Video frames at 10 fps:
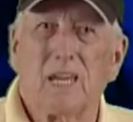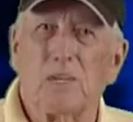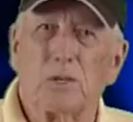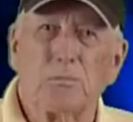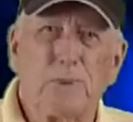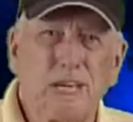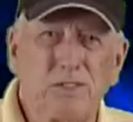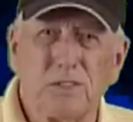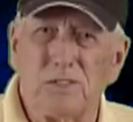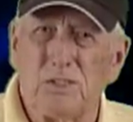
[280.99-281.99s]
Your
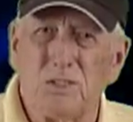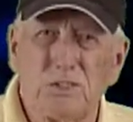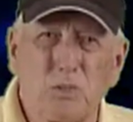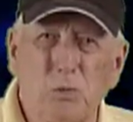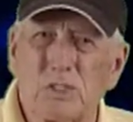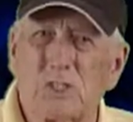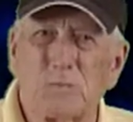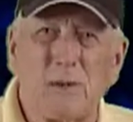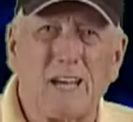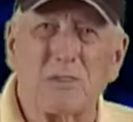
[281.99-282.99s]
pet could use the one
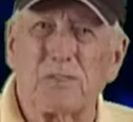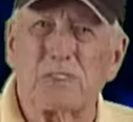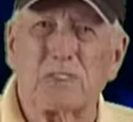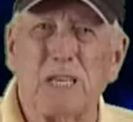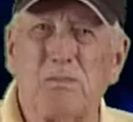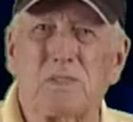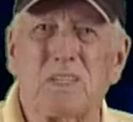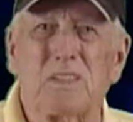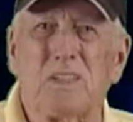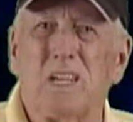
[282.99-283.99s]
spot on the seam
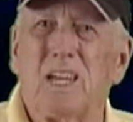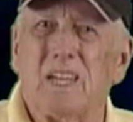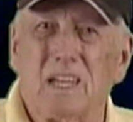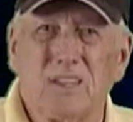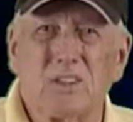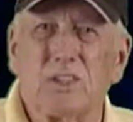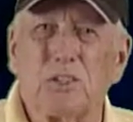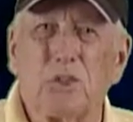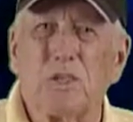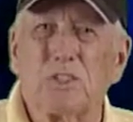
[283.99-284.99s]
to
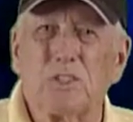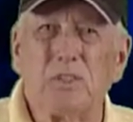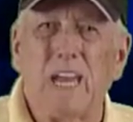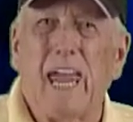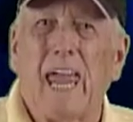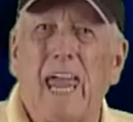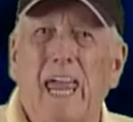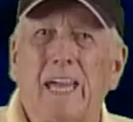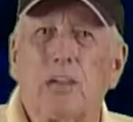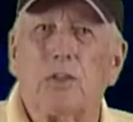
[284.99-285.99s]
do his duty,
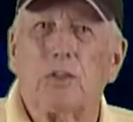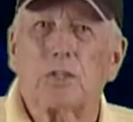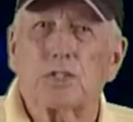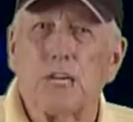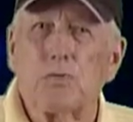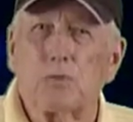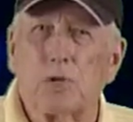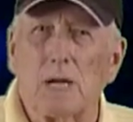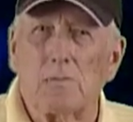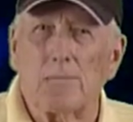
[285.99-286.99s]
and the seams will
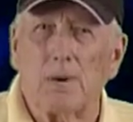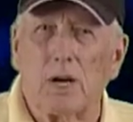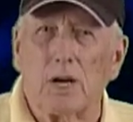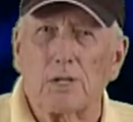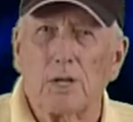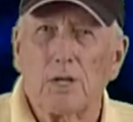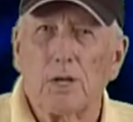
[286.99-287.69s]
come apart.